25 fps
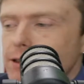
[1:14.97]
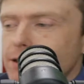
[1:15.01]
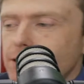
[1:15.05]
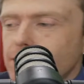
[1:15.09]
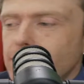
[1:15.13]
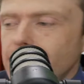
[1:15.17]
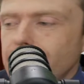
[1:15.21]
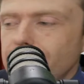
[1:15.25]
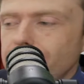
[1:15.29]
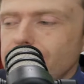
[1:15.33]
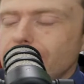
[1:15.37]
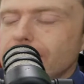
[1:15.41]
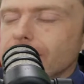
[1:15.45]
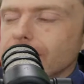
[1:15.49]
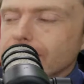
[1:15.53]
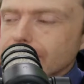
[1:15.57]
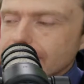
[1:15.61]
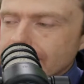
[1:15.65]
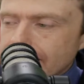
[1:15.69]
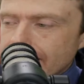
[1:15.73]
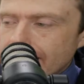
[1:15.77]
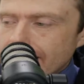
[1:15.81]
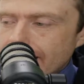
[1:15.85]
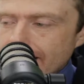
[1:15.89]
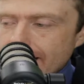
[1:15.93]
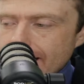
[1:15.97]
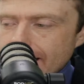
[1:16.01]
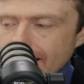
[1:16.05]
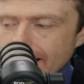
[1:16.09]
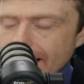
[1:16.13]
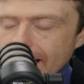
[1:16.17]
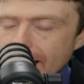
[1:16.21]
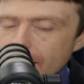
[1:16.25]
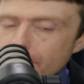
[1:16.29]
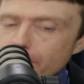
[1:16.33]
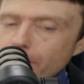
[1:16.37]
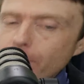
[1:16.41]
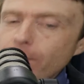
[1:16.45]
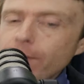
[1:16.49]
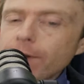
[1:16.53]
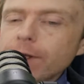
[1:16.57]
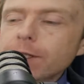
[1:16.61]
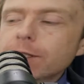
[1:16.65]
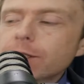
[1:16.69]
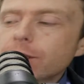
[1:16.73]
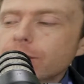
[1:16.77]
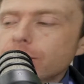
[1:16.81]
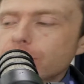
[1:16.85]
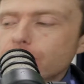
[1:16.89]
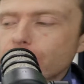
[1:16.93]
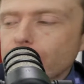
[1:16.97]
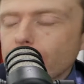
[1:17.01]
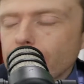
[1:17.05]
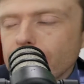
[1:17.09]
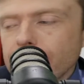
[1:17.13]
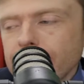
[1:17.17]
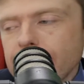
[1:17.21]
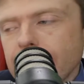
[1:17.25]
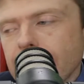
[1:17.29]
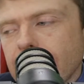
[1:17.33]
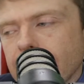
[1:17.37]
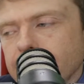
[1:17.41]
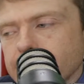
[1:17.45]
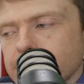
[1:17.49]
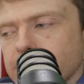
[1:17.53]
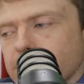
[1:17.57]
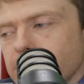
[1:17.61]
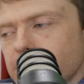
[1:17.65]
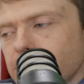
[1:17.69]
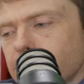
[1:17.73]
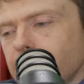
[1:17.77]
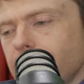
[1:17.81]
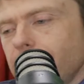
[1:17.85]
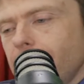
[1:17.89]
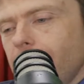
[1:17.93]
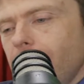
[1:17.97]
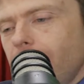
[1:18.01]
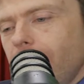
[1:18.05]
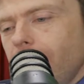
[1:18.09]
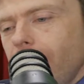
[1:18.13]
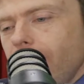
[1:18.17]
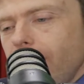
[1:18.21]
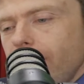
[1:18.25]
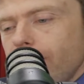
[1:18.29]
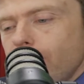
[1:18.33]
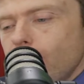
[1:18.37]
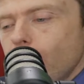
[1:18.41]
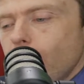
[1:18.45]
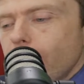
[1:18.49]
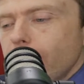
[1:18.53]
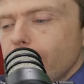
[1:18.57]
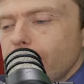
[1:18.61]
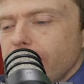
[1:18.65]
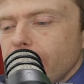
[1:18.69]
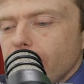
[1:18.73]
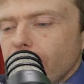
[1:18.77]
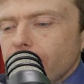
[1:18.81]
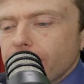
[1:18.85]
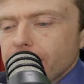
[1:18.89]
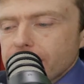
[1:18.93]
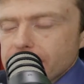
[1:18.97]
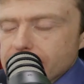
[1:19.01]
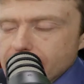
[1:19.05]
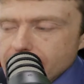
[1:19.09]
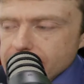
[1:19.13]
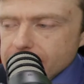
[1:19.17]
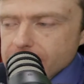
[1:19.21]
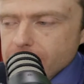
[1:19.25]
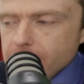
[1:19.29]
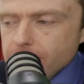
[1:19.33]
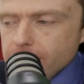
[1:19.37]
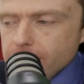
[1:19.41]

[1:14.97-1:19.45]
because Apple is controlling the App Store. You want to be on their system,